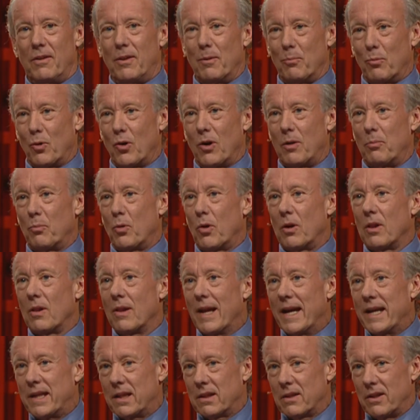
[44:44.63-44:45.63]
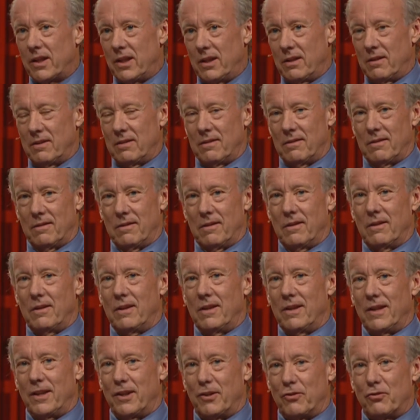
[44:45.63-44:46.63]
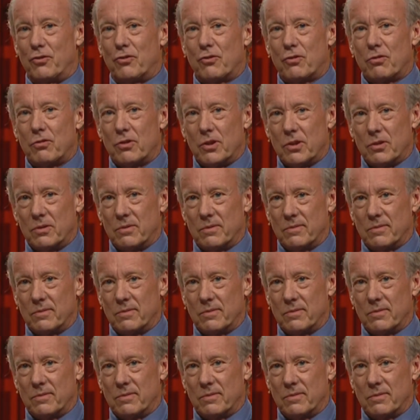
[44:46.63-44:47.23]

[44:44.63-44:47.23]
the more and more likely it is true.